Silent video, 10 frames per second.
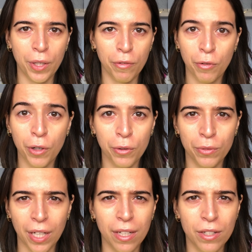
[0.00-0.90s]
or 4
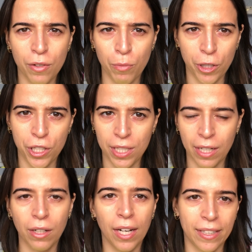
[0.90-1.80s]
containers of brushes I
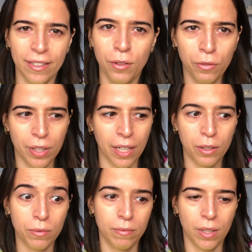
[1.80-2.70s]
collected over like,
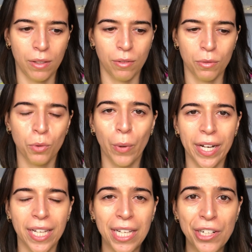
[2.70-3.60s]
I don't know,
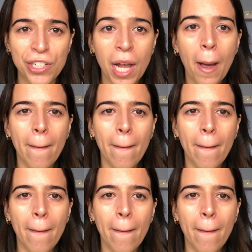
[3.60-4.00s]
20 years.